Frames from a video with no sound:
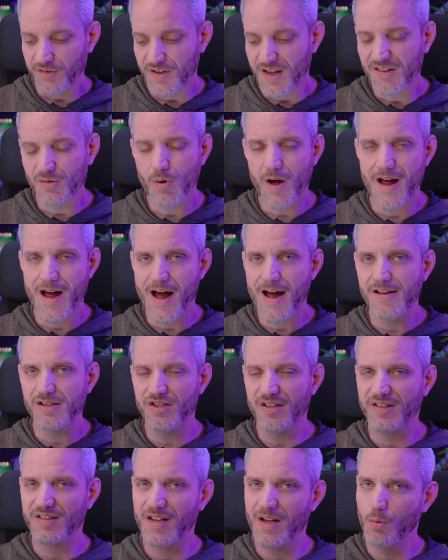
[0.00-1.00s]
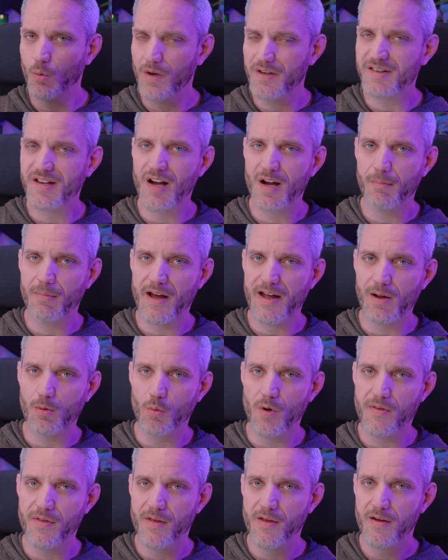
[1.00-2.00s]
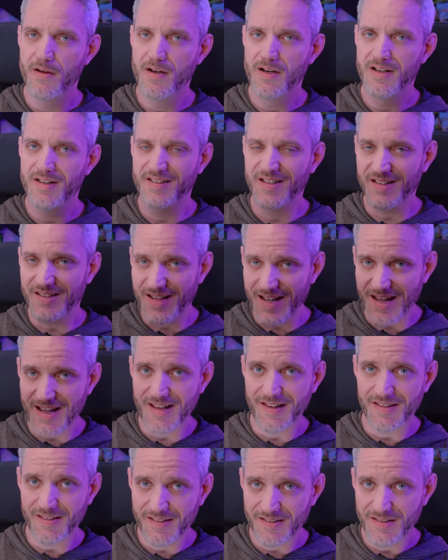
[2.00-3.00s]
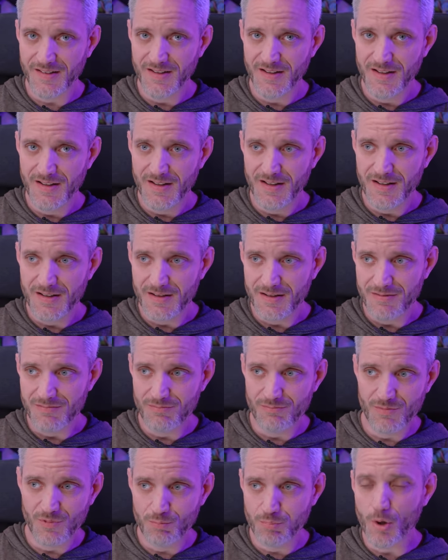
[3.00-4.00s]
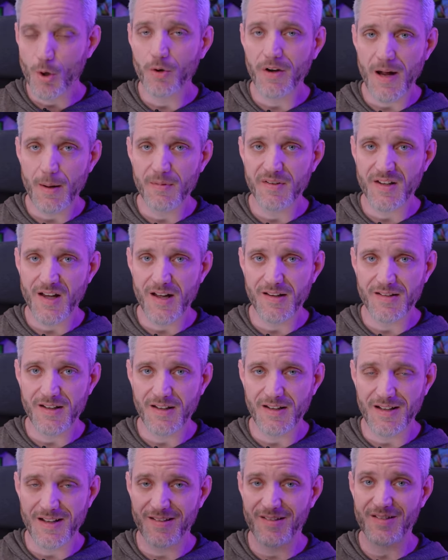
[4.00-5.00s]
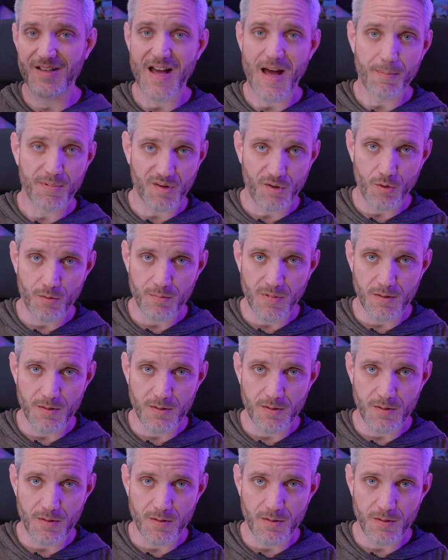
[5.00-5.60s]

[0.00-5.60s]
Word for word: So that's why I just say one terabyte with today's program sizing is the absolute